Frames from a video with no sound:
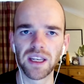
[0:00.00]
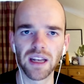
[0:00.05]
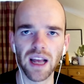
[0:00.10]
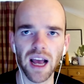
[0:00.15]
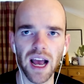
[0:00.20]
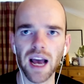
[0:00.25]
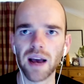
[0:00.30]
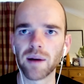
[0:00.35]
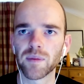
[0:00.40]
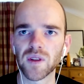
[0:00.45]
been
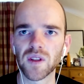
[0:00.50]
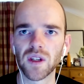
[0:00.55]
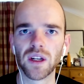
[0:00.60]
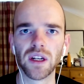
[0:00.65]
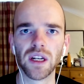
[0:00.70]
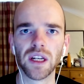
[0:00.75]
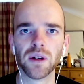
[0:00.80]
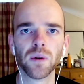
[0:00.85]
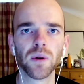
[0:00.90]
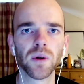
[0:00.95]

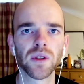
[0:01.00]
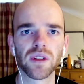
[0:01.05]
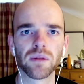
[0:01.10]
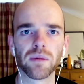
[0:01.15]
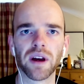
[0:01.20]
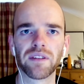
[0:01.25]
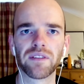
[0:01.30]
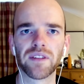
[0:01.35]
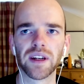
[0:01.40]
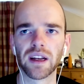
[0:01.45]
absolutely
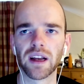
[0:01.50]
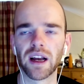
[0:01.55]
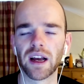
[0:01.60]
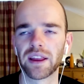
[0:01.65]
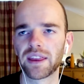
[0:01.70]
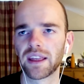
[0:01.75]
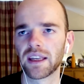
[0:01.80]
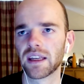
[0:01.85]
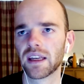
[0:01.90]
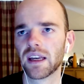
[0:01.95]
awesome, I think.
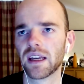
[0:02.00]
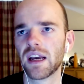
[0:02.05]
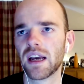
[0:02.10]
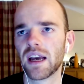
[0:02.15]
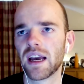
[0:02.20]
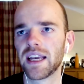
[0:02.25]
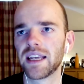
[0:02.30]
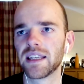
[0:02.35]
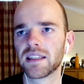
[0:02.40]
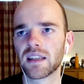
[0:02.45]
I think
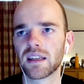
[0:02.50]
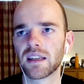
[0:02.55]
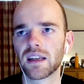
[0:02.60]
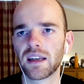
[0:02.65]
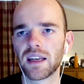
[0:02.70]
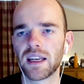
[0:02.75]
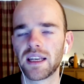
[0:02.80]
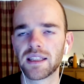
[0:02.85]
his